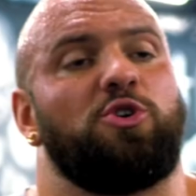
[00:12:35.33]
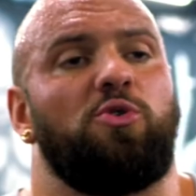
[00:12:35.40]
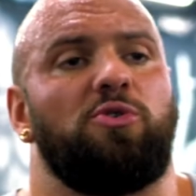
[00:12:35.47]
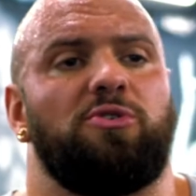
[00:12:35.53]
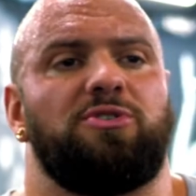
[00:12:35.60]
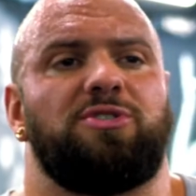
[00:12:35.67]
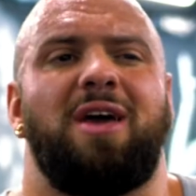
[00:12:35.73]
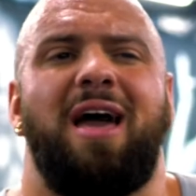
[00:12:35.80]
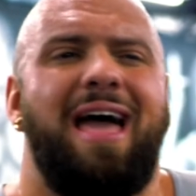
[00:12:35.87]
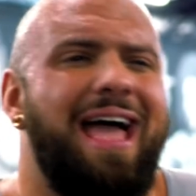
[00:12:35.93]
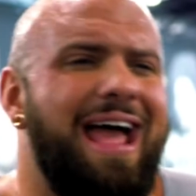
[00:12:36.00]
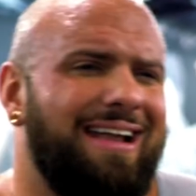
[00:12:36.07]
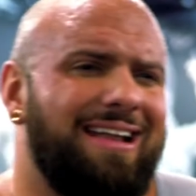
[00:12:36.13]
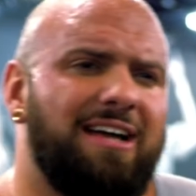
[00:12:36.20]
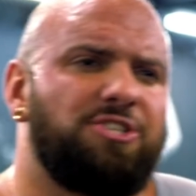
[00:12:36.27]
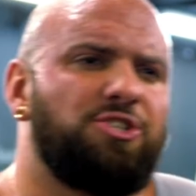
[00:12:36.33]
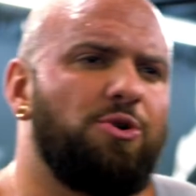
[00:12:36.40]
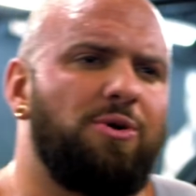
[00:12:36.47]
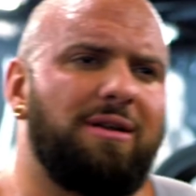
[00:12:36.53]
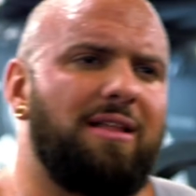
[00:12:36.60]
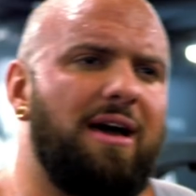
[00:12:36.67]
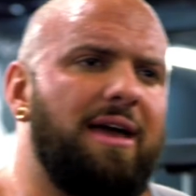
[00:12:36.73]
shoulders. And I
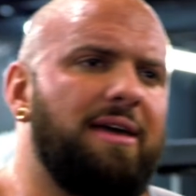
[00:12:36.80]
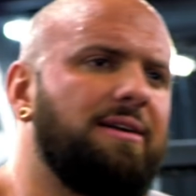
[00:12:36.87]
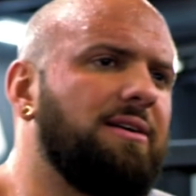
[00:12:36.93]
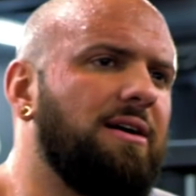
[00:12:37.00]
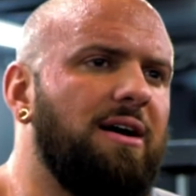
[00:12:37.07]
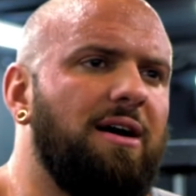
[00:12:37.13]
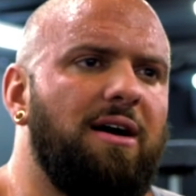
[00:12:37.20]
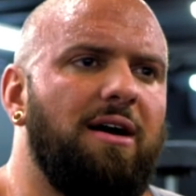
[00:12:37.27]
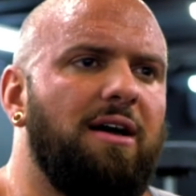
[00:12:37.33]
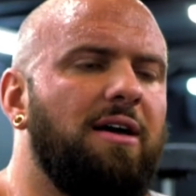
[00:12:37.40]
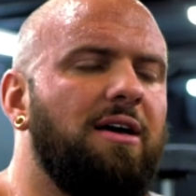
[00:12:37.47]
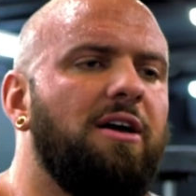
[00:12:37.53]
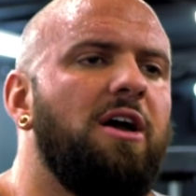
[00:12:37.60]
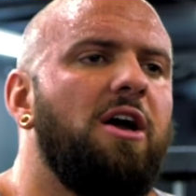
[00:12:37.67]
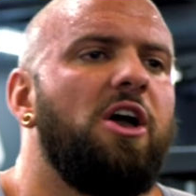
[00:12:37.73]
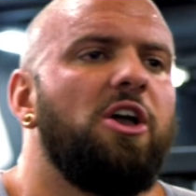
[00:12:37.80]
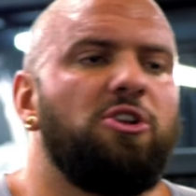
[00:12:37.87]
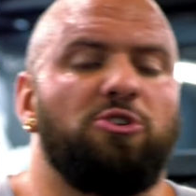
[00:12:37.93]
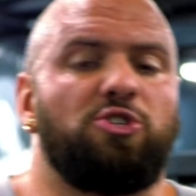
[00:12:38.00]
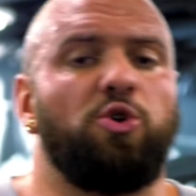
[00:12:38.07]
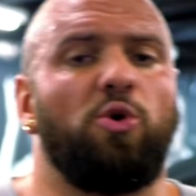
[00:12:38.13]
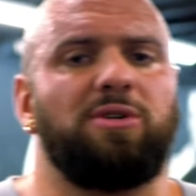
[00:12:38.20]
do it like, you
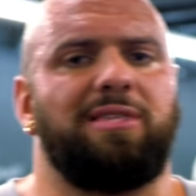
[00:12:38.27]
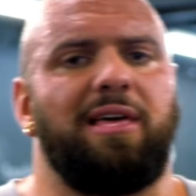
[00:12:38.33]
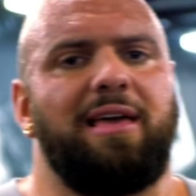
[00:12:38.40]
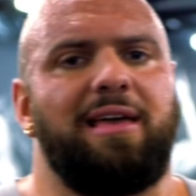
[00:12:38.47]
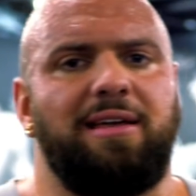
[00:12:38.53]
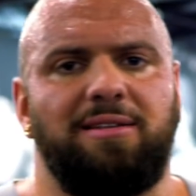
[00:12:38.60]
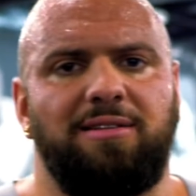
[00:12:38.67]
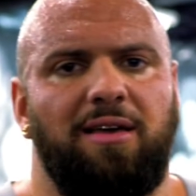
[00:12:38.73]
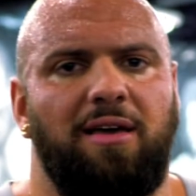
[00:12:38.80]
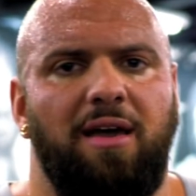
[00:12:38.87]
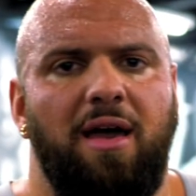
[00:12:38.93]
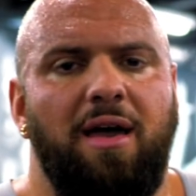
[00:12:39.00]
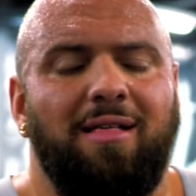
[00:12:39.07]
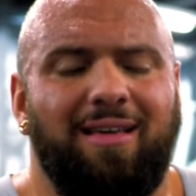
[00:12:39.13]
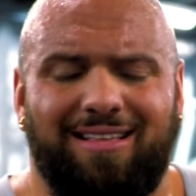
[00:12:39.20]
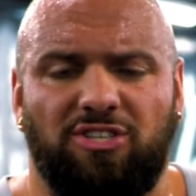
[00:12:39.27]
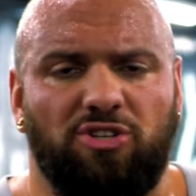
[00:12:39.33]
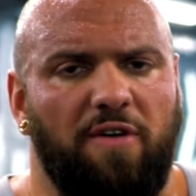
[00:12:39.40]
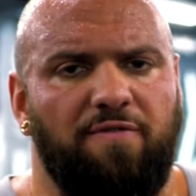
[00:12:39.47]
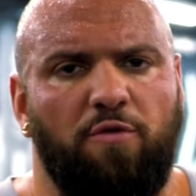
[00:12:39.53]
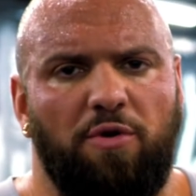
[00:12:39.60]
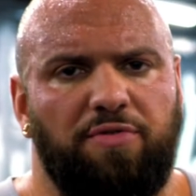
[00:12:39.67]
know, towards the end. This is
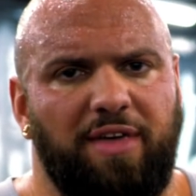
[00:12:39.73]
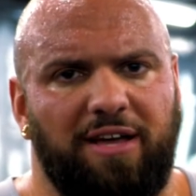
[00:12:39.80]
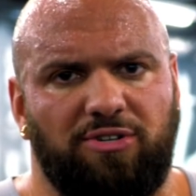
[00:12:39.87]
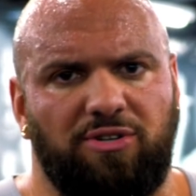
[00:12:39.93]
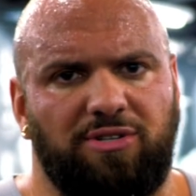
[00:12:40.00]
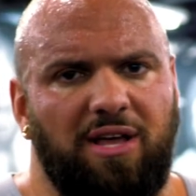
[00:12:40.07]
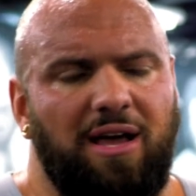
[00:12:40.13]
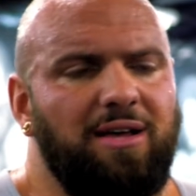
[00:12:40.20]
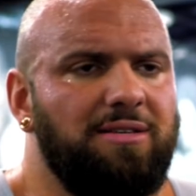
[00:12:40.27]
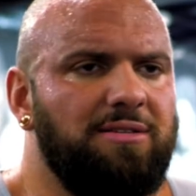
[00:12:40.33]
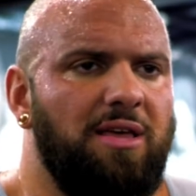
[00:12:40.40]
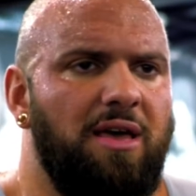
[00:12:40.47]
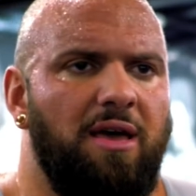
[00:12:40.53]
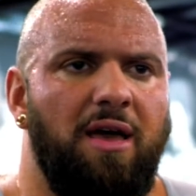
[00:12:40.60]
our 4th exercise.